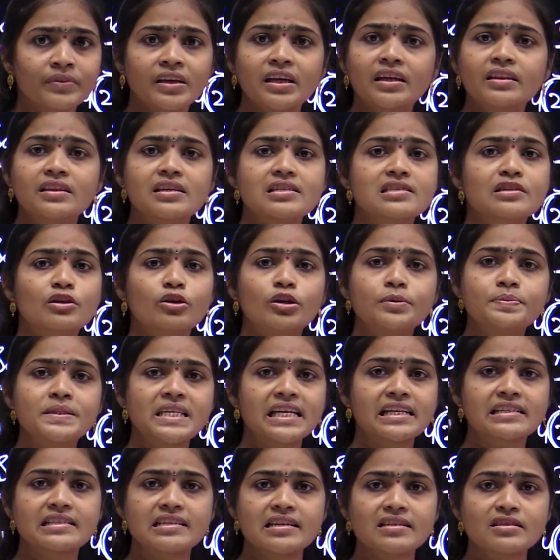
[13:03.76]
in this group
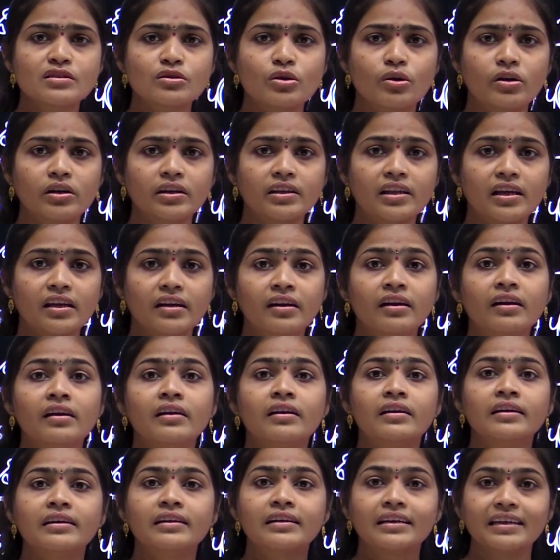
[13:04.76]
6 is not there.
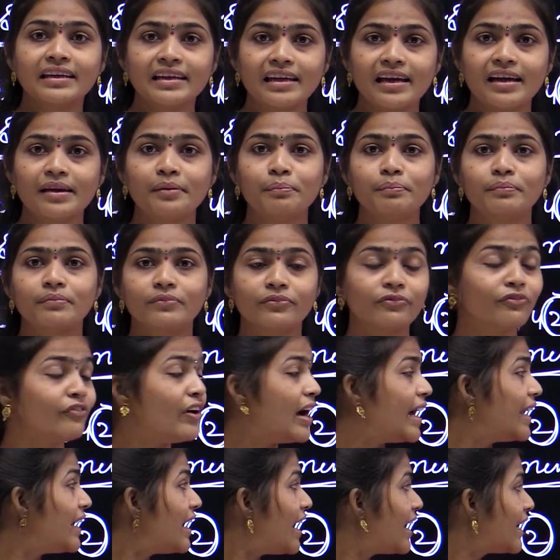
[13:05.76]
Here
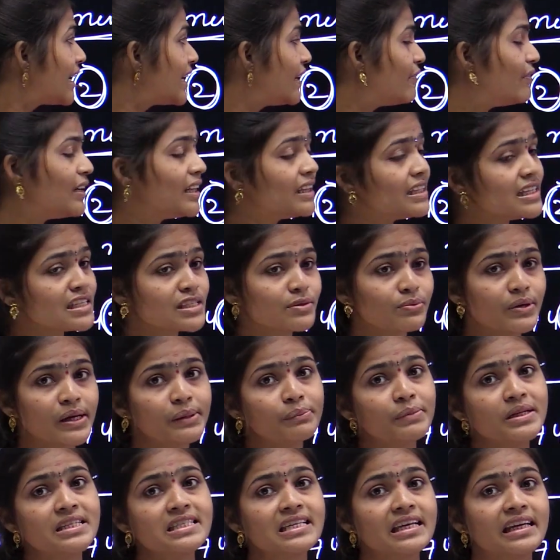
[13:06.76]
why I given this
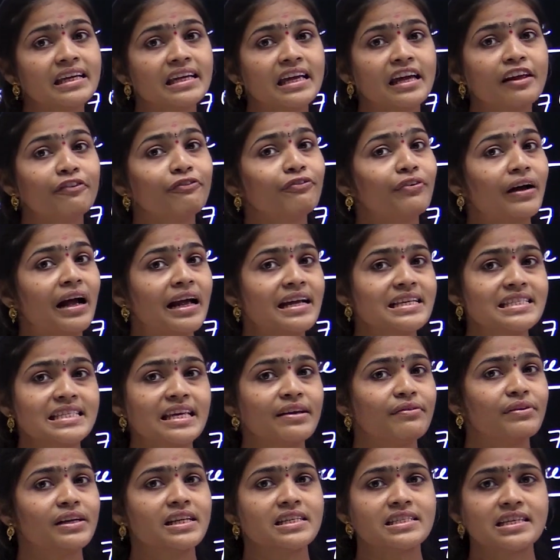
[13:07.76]
one means here
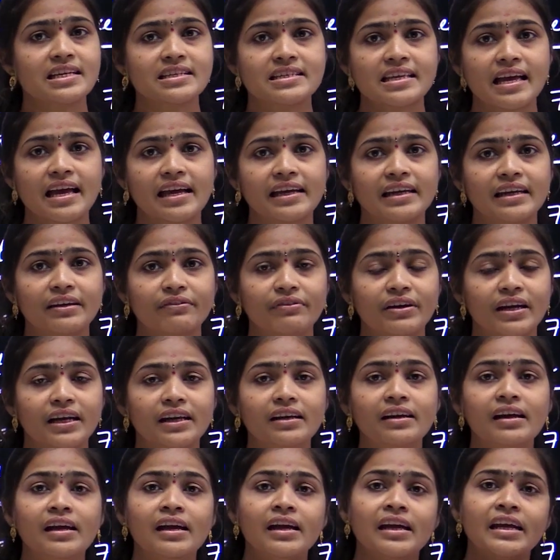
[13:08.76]
576 I
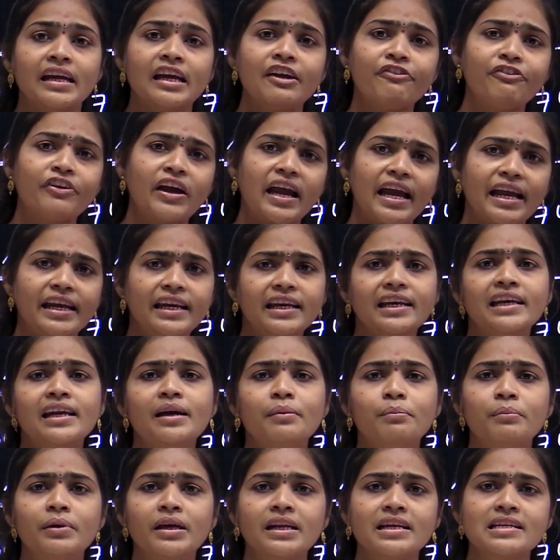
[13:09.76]
given. If any
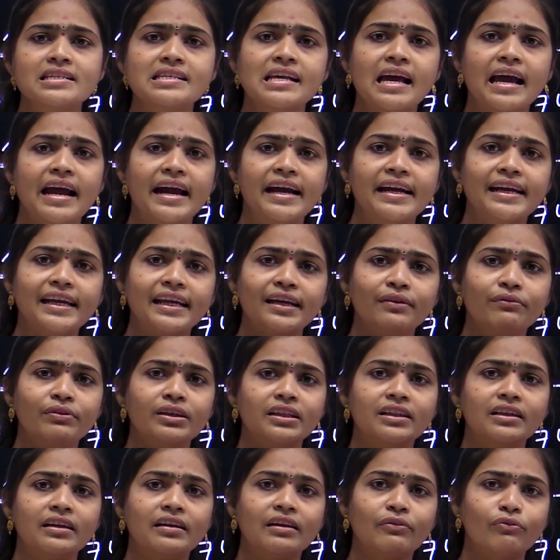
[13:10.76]
number is ending
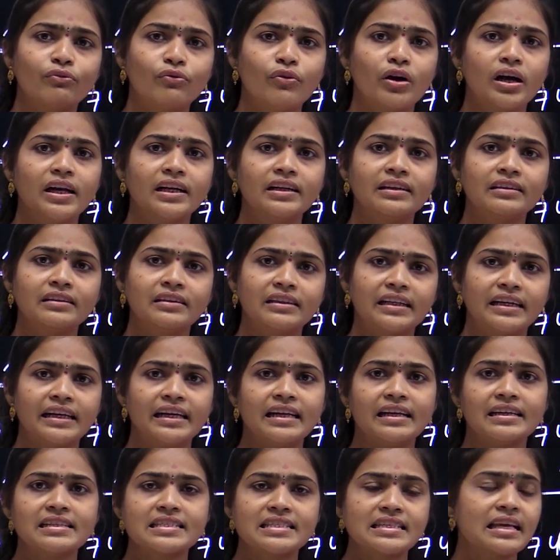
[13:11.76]
with 1,
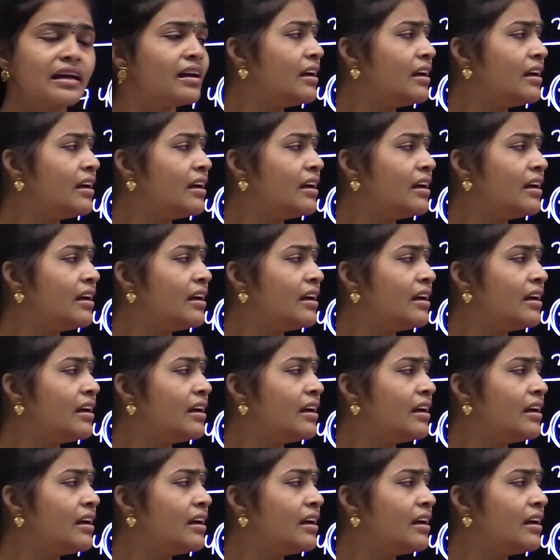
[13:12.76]
3,